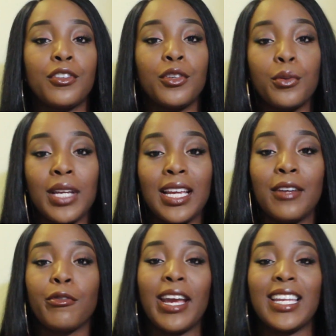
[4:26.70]

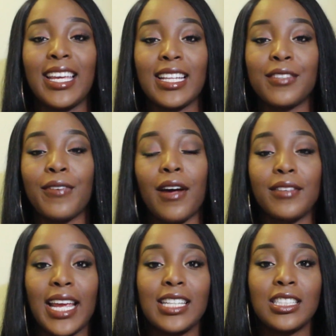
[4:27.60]
dewy, radiant
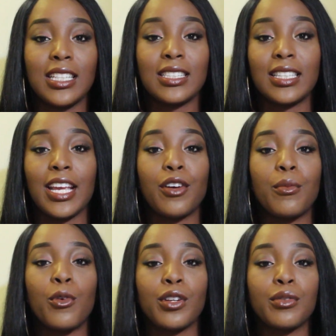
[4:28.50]
foundations, and they
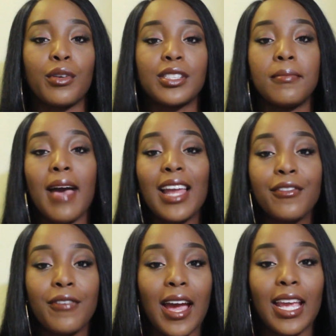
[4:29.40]
go more towards
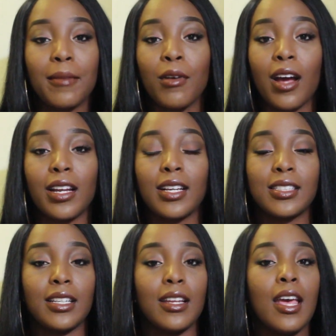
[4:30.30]
mattifying
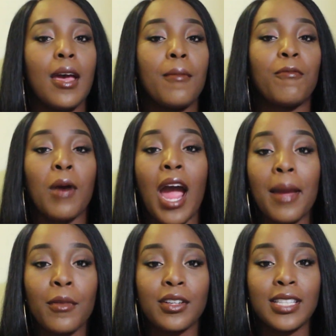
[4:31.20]
products and
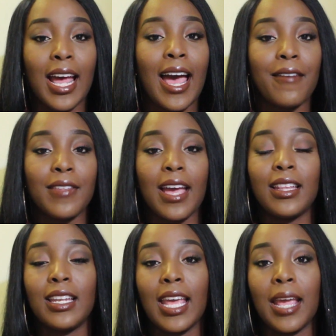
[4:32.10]
primers that have that
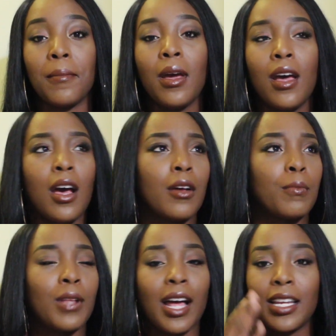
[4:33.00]
in the name,
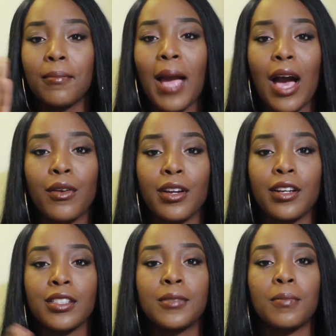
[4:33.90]
blotting
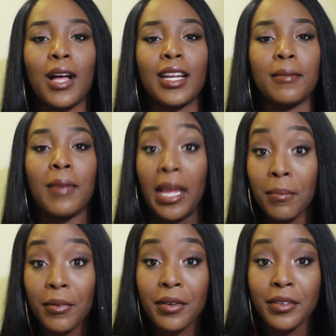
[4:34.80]
powders, blotting
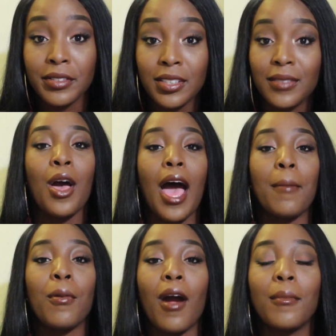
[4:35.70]
papers.
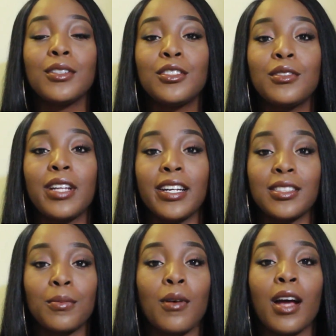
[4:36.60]
I promise you there
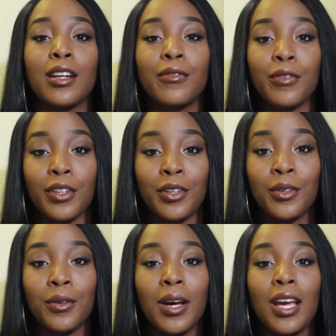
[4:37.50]
is a product for
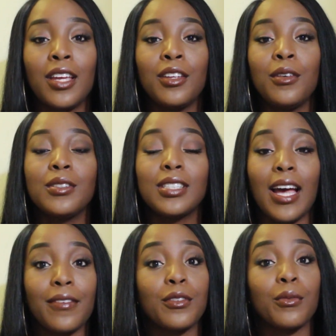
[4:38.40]
you. You just
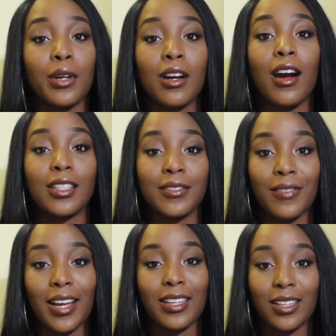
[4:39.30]
have to work hard to
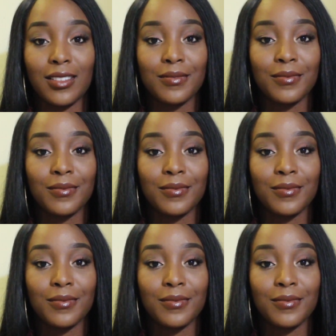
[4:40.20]
find it.